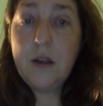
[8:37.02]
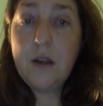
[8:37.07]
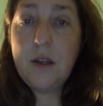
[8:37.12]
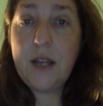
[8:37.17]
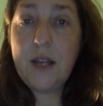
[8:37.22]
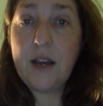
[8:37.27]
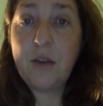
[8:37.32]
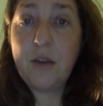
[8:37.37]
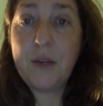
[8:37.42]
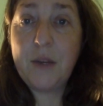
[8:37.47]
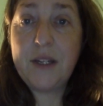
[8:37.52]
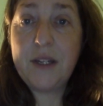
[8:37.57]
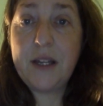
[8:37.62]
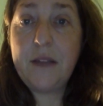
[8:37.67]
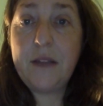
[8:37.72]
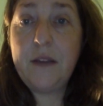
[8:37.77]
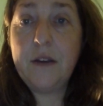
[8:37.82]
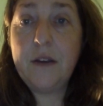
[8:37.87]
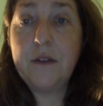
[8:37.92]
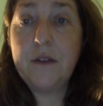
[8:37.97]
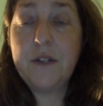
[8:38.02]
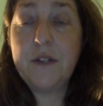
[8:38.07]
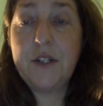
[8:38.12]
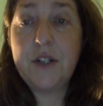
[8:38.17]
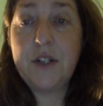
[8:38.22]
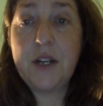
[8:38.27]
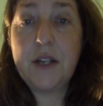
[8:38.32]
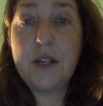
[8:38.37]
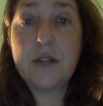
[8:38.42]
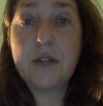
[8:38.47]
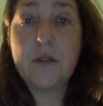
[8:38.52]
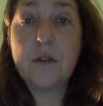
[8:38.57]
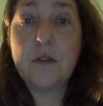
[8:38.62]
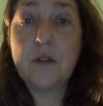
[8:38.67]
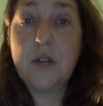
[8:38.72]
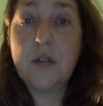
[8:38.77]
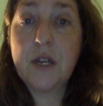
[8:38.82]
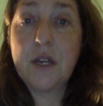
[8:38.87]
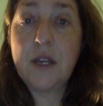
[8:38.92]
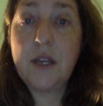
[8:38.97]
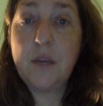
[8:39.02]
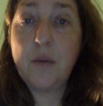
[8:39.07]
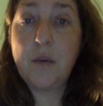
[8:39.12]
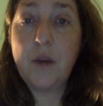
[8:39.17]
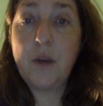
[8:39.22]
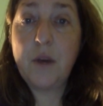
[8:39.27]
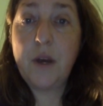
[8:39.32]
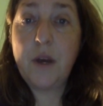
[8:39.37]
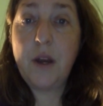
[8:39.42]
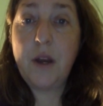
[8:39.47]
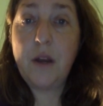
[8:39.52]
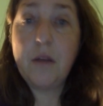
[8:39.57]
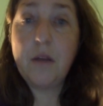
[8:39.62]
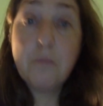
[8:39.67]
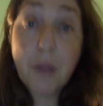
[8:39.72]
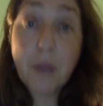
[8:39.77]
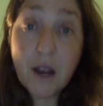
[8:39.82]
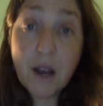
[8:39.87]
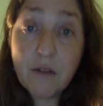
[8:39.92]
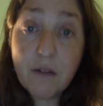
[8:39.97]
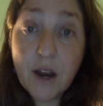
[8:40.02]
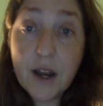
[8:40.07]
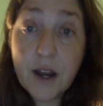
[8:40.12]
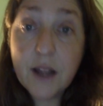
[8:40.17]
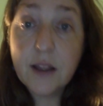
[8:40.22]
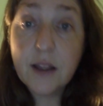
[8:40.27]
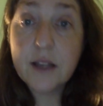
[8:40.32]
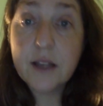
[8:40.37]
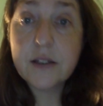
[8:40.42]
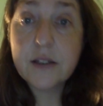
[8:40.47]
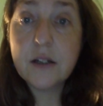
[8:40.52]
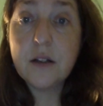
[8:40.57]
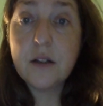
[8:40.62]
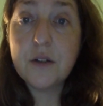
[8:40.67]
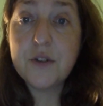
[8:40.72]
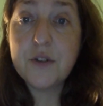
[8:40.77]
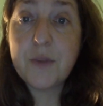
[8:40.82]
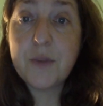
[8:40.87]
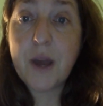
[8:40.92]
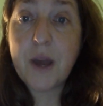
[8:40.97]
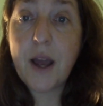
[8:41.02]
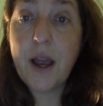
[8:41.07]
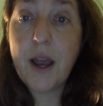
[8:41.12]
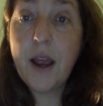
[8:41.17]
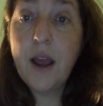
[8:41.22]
Now in my 10th year of teaching high school, I keep my writing lesson close by.